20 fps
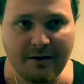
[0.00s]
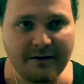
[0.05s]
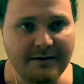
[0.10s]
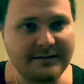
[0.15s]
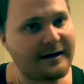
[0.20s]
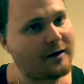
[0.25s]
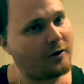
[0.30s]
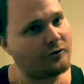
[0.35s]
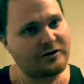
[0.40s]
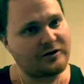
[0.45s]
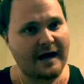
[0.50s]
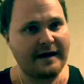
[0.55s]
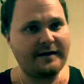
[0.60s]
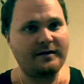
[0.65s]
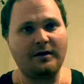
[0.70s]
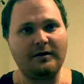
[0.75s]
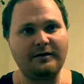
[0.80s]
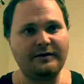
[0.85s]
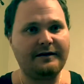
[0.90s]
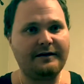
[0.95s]
And he's like, oh, tighten
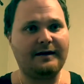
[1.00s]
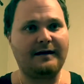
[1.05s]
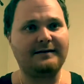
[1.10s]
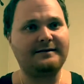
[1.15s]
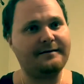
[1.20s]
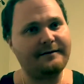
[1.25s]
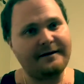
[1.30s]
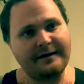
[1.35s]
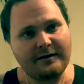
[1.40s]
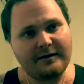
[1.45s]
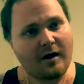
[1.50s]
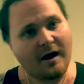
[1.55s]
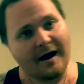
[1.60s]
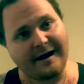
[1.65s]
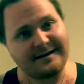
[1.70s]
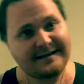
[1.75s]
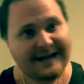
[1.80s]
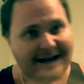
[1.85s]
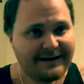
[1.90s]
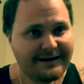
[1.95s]
up then. I said, nigga, all
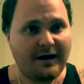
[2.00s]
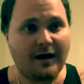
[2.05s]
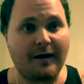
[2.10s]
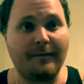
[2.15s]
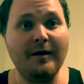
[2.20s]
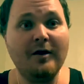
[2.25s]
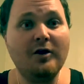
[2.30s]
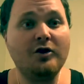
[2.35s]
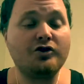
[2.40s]
right, tighten up.